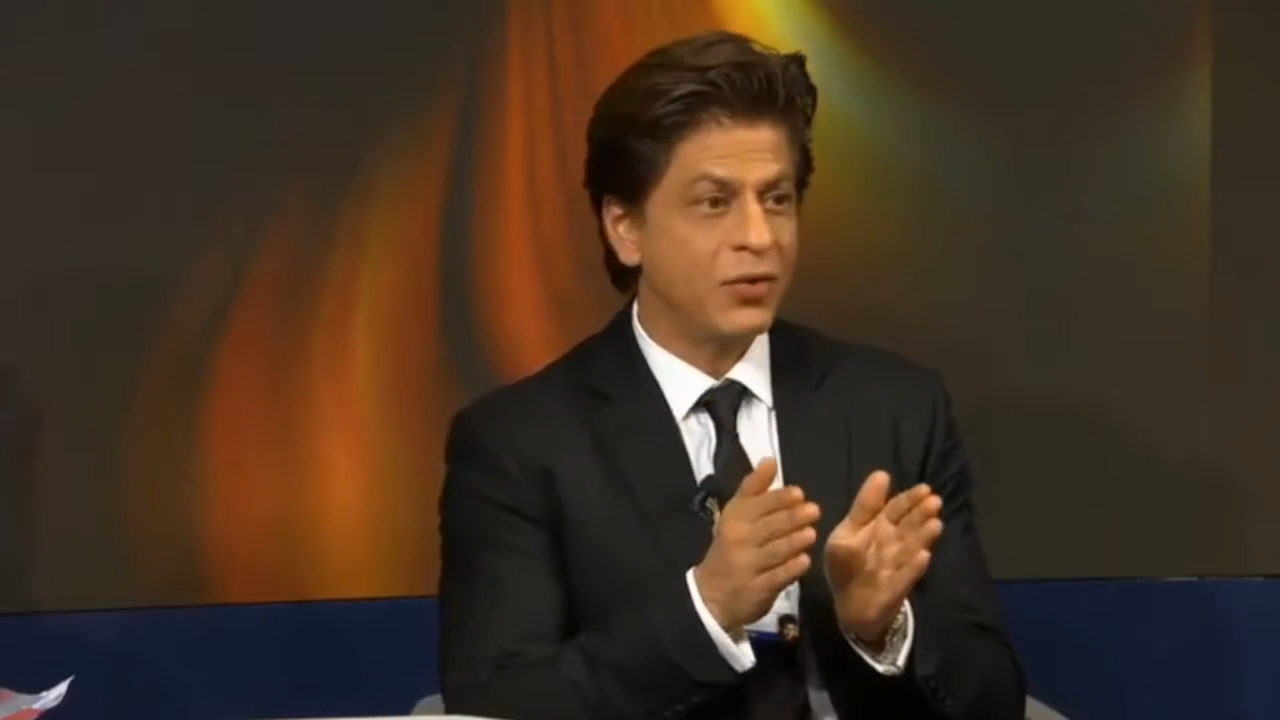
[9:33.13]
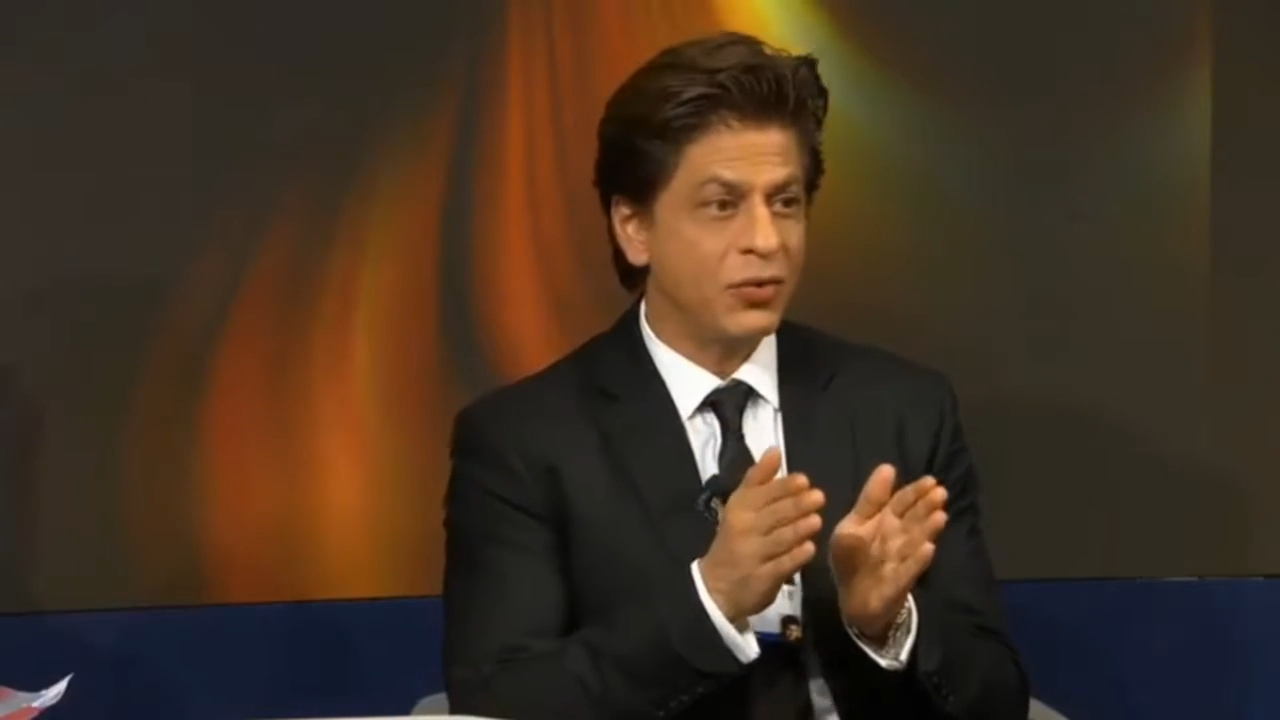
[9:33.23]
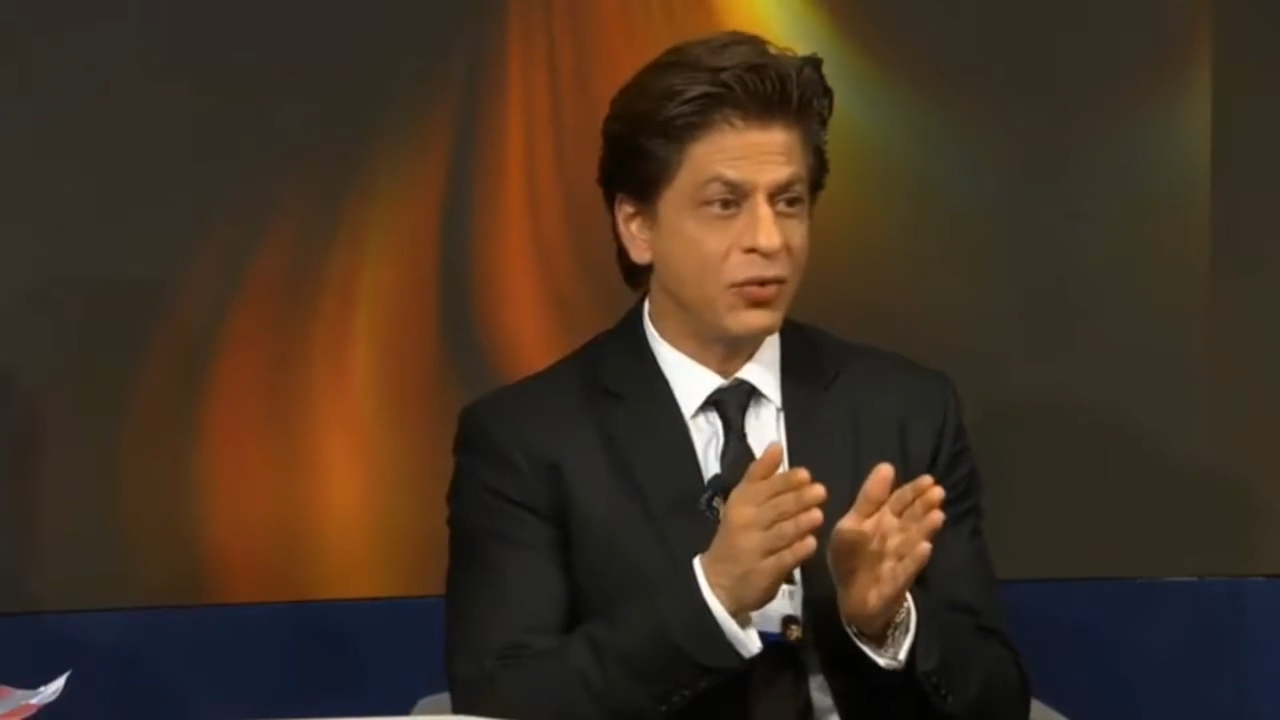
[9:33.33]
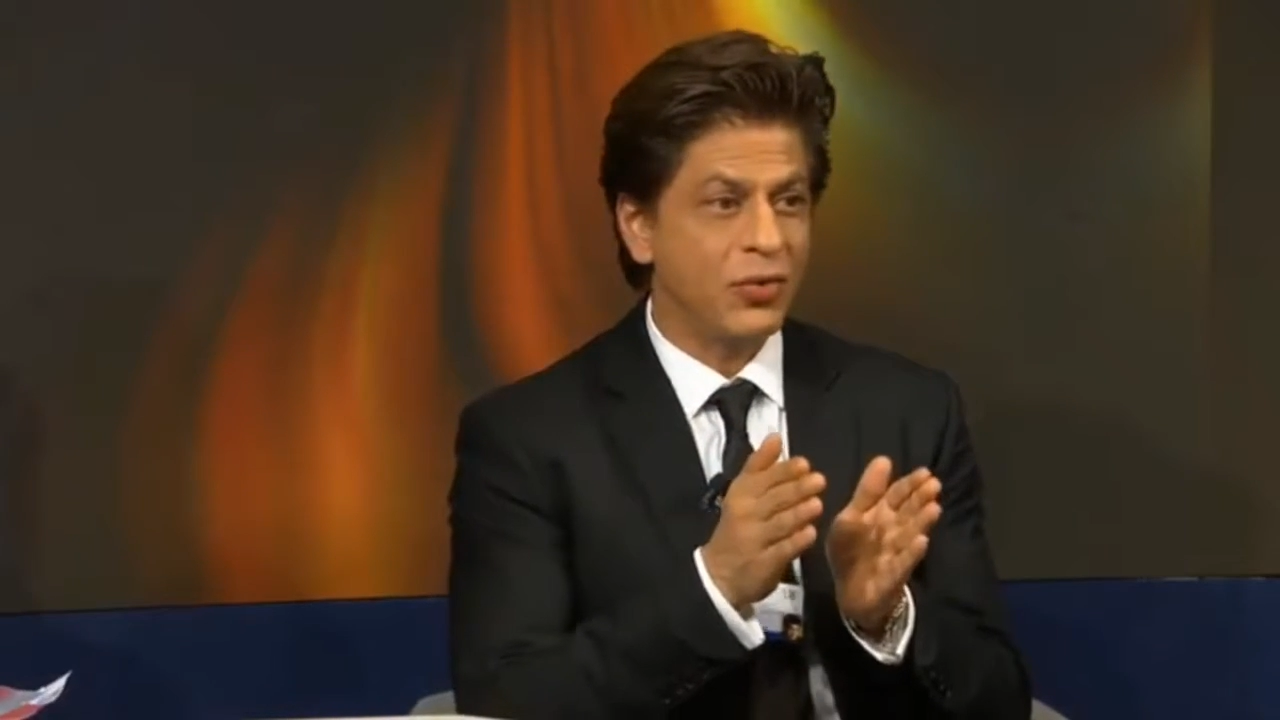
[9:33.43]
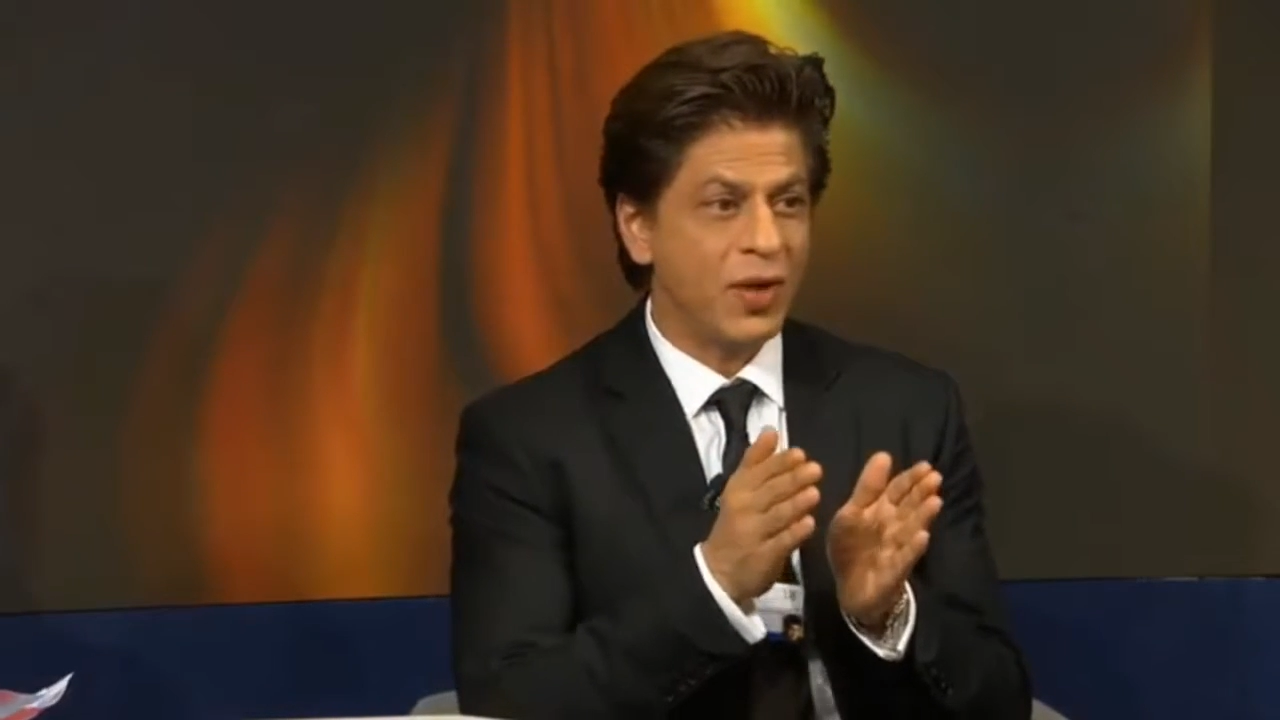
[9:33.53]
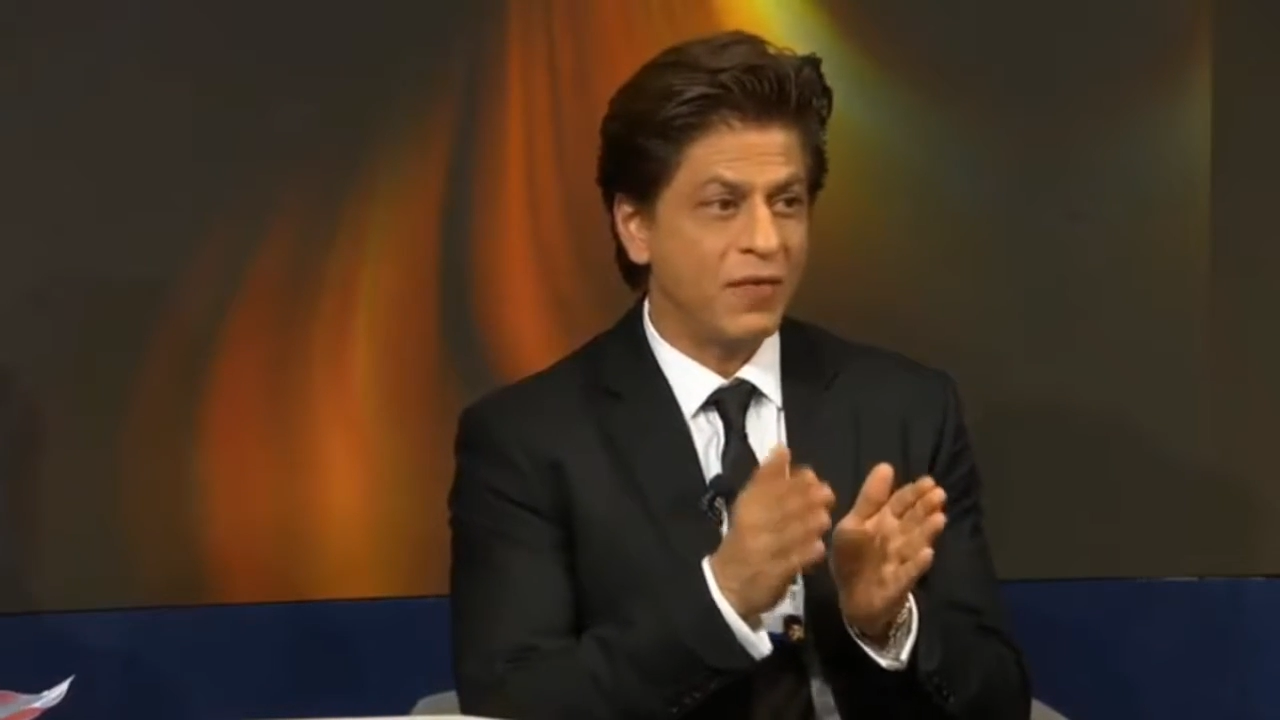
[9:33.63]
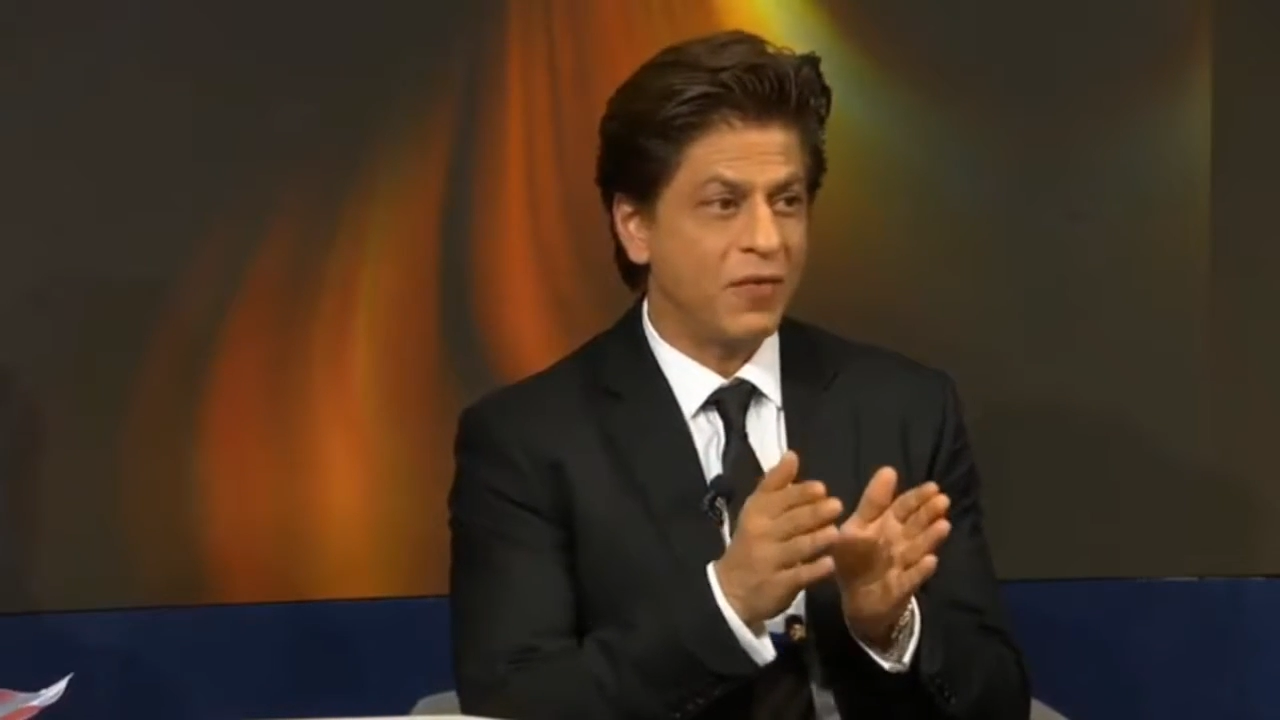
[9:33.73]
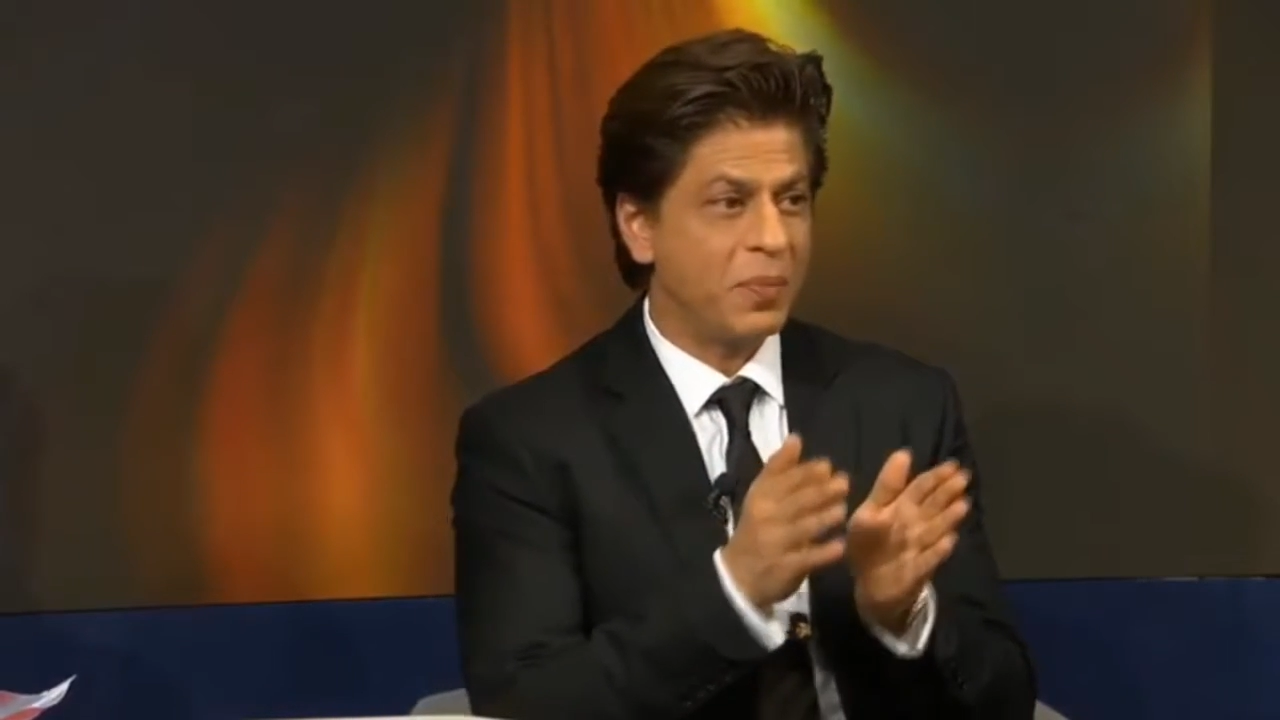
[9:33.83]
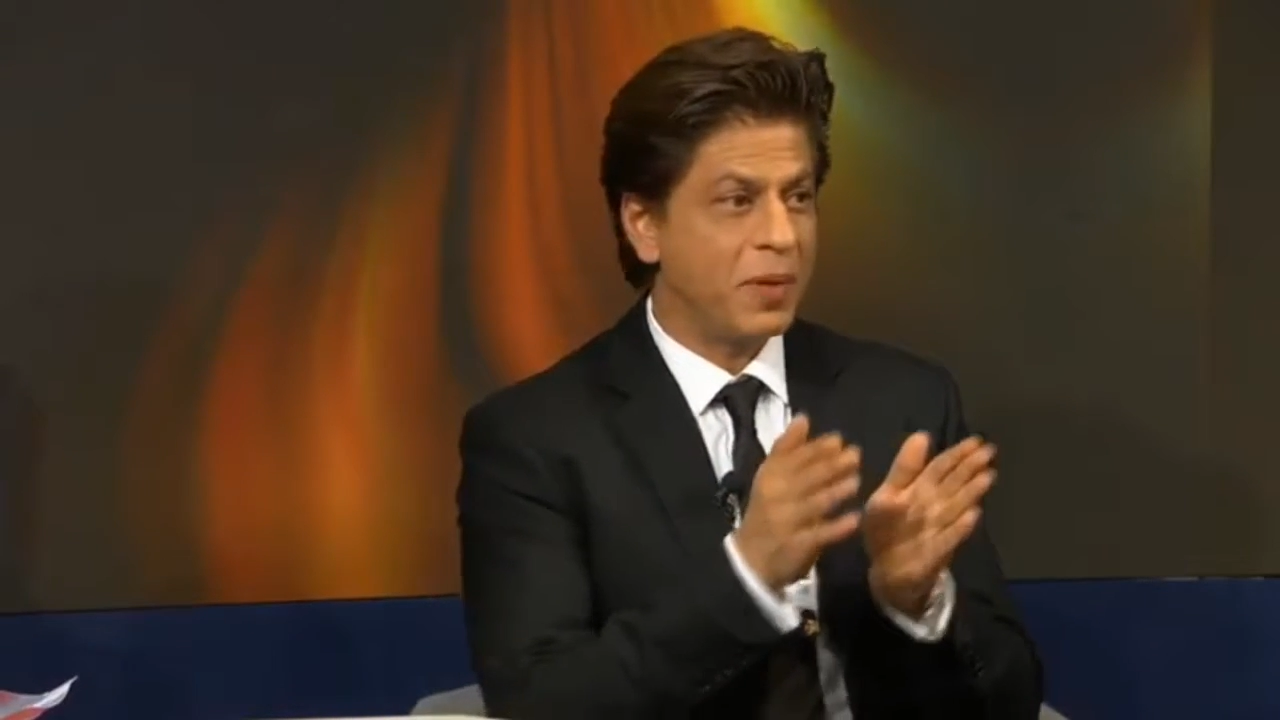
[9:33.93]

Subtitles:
to run from